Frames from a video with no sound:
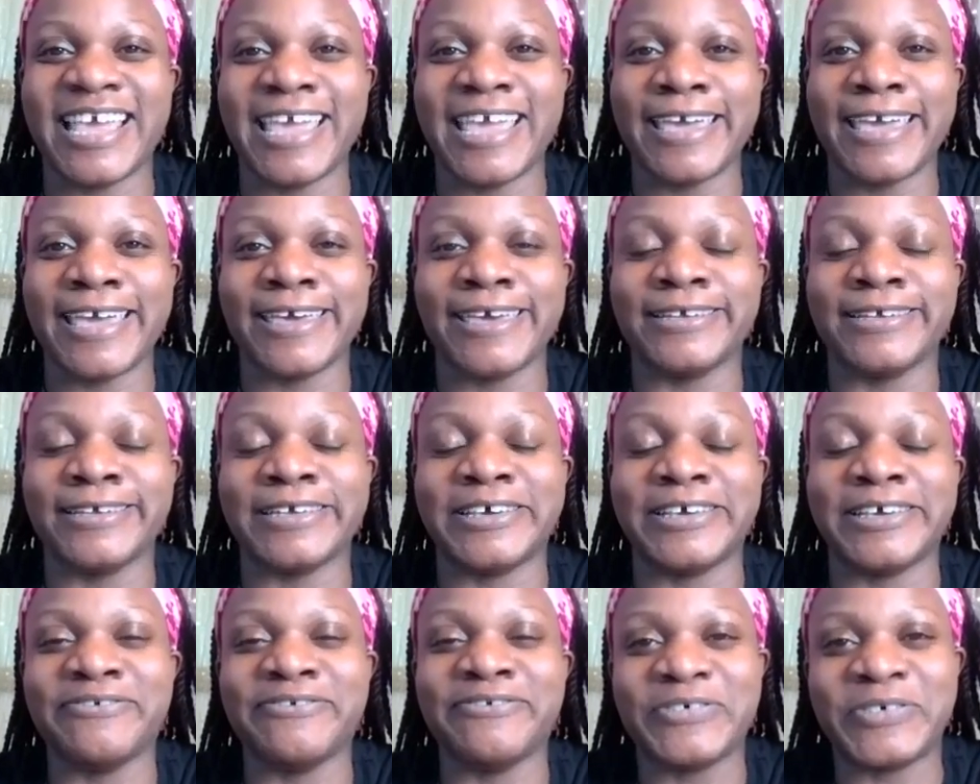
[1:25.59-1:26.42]
And
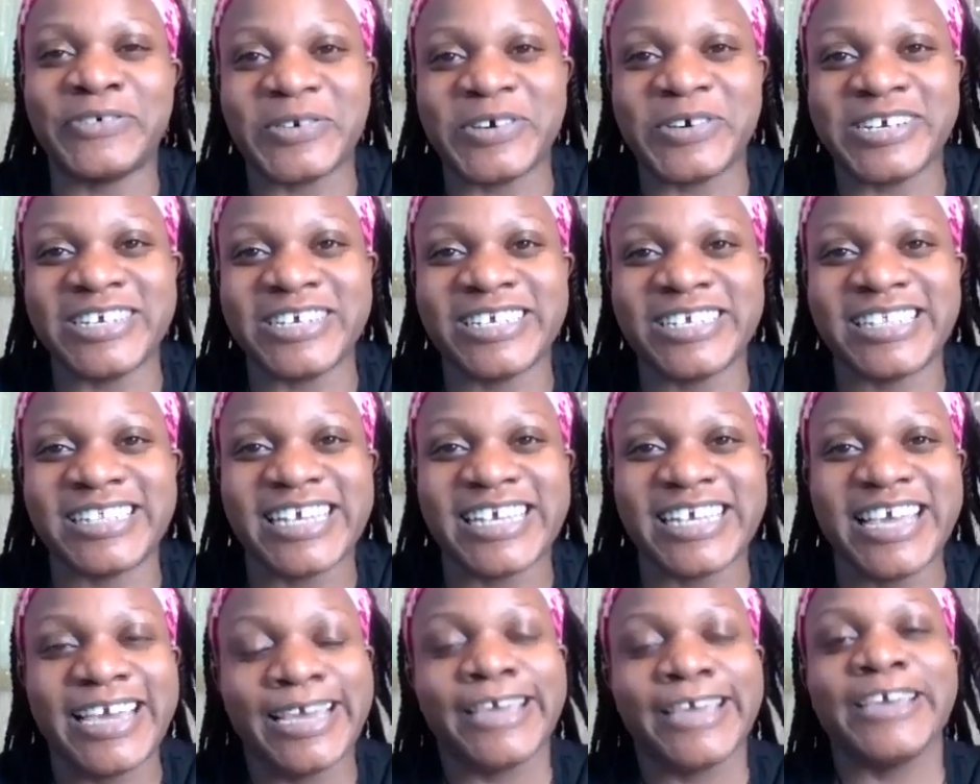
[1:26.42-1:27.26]
of course,
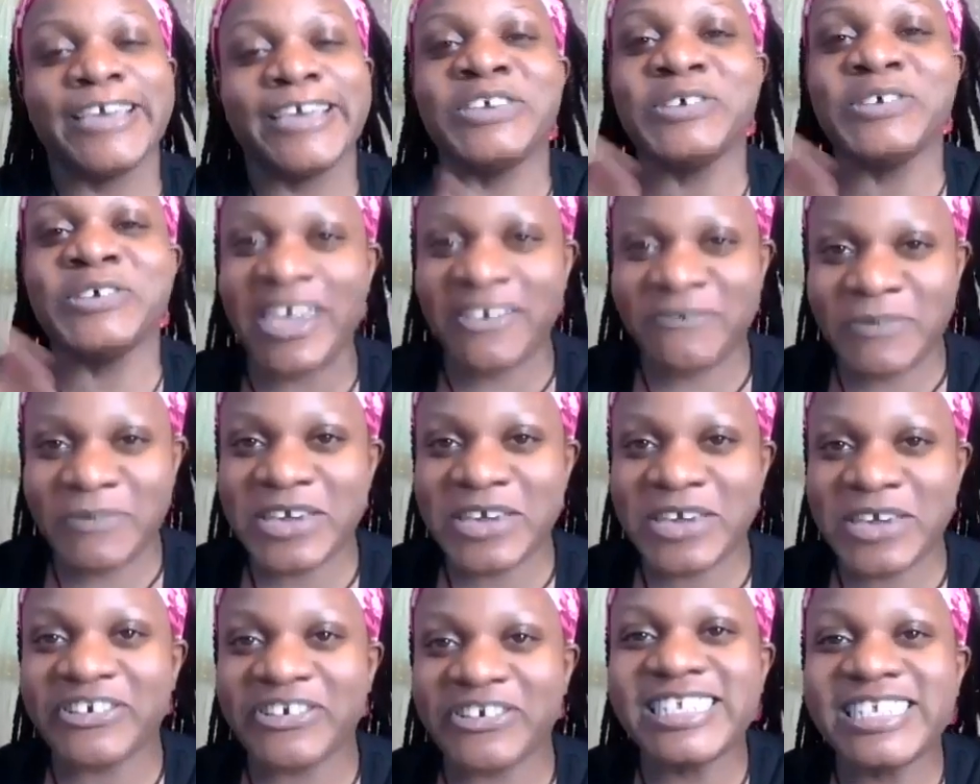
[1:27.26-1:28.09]
you gave me
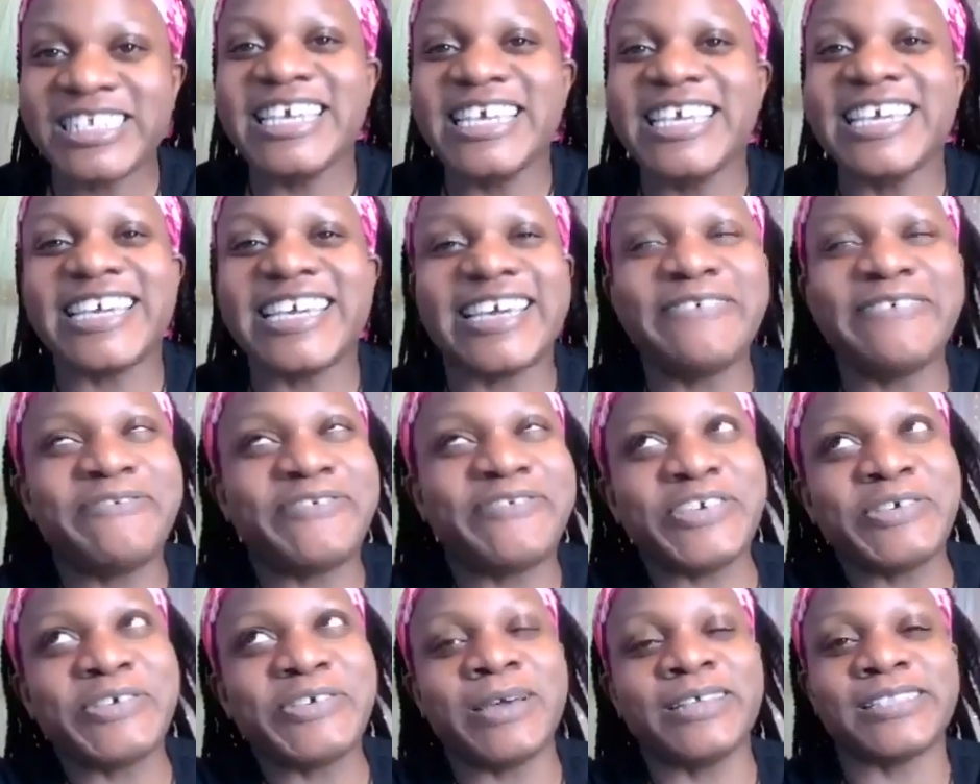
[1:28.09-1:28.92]
a critique a
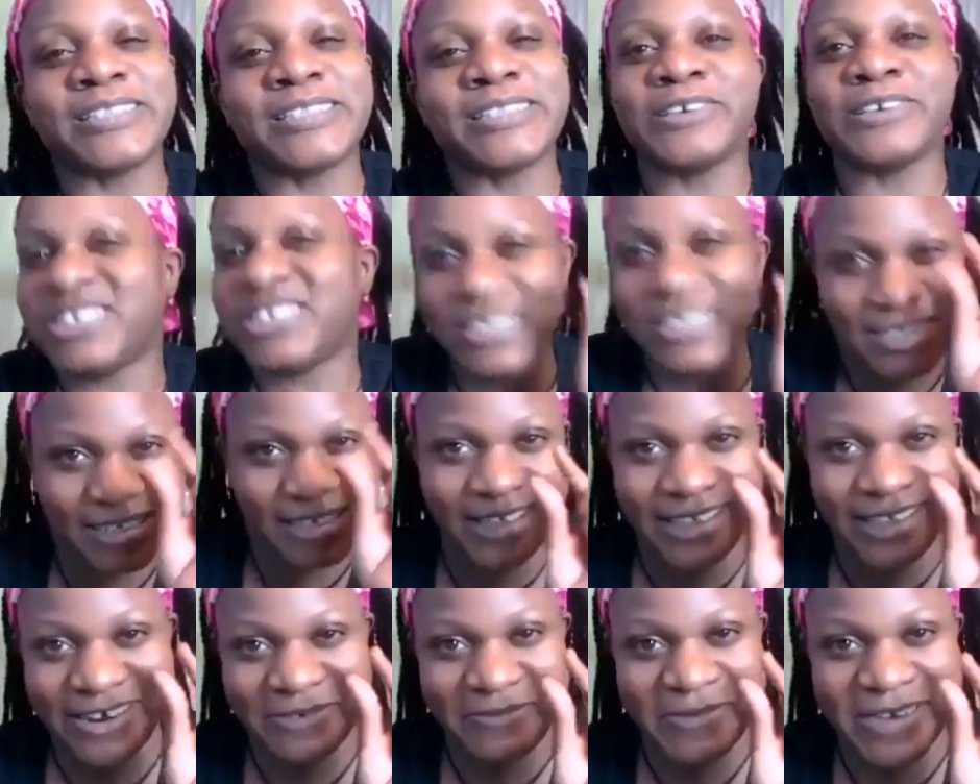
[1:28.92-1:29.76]
few months ago, just
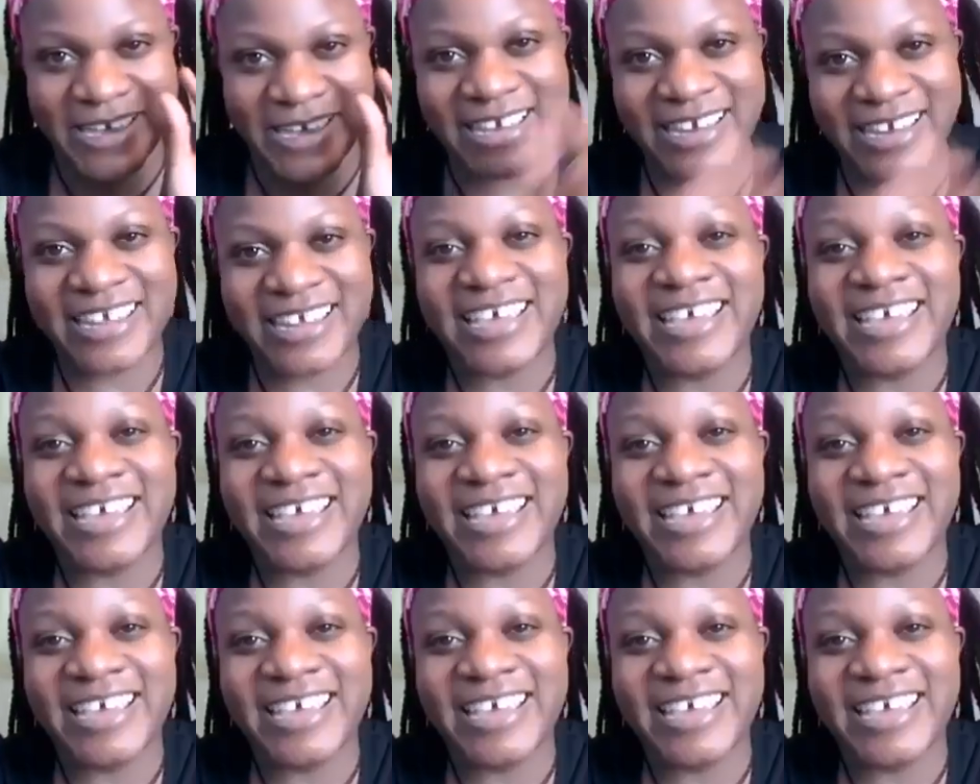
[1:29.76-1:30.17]
a little bit,